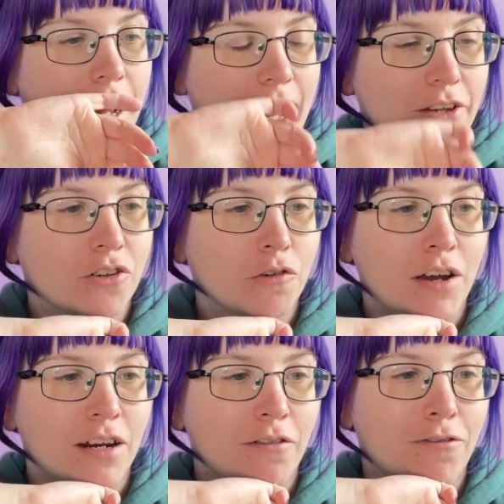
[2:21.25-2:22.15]
Age
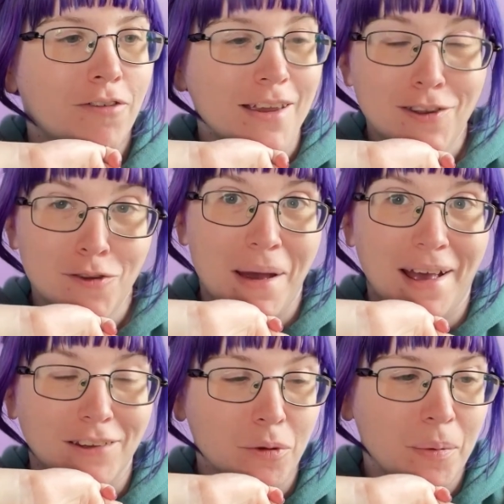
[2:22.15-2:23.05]
Defying Face
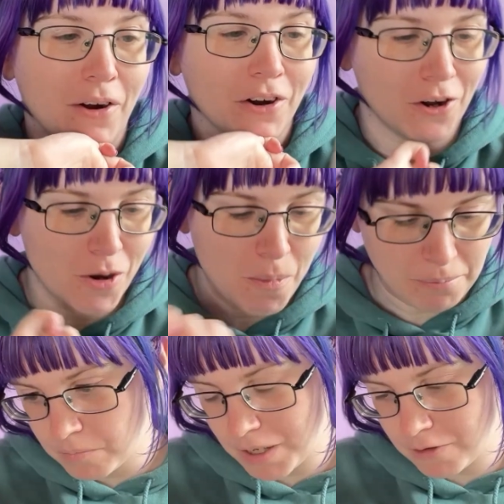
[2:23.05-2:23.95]
Mask Powder
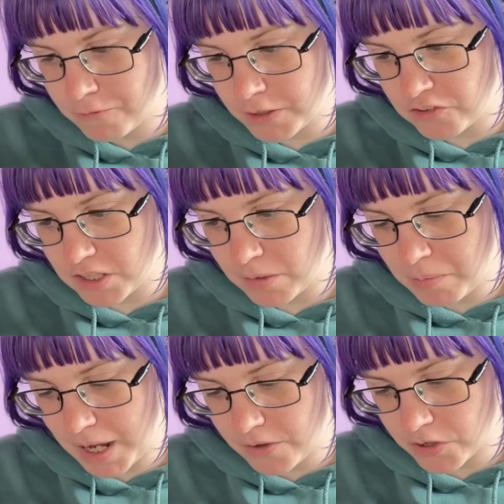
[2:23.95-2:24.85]
by Fiction
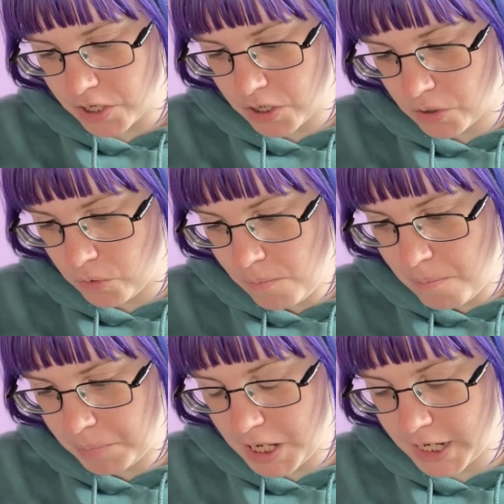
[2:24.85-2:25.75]
Bath Co.
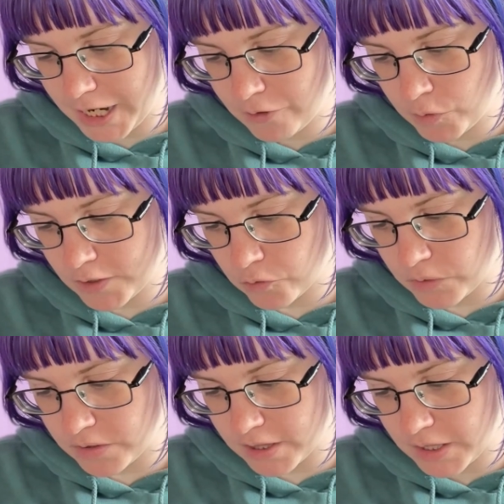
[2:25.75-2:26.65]
Behind every
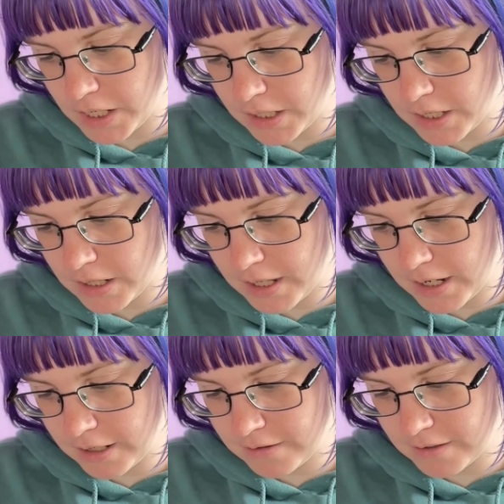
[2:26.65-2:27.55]
exquisite thing that
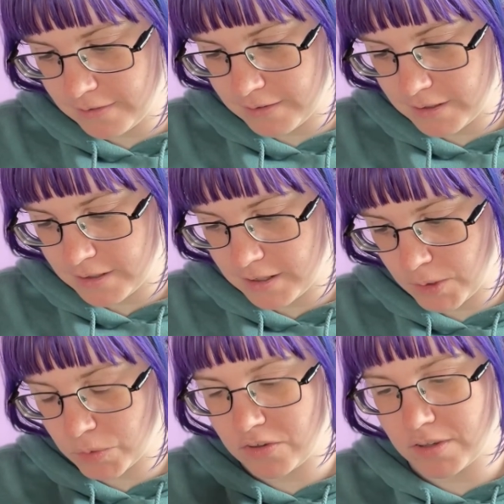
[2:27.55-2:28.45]
existed, there
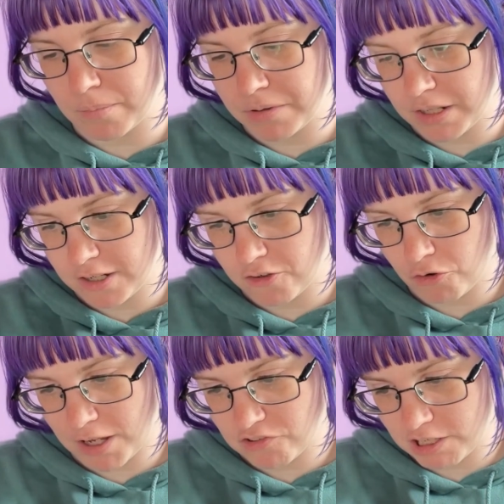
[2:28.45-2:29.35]
was something
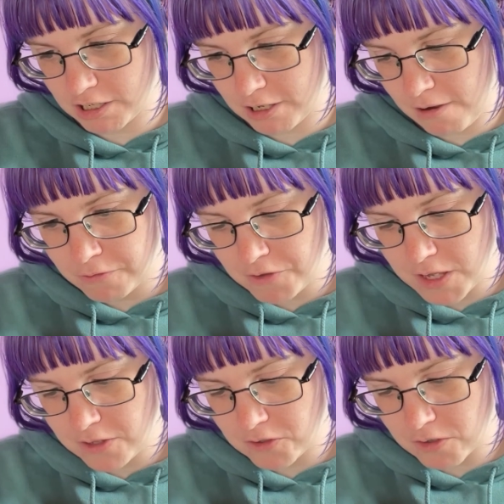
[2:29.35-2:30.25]
tragic.
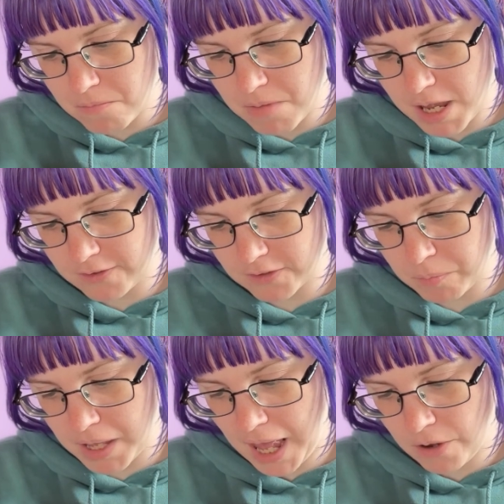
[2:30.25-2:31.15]
Faced mask
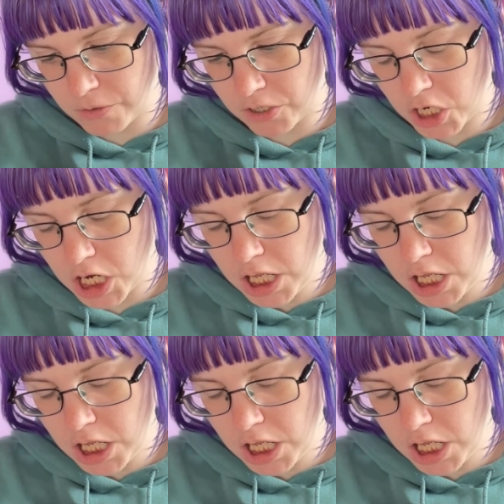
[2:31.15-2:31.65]
powder.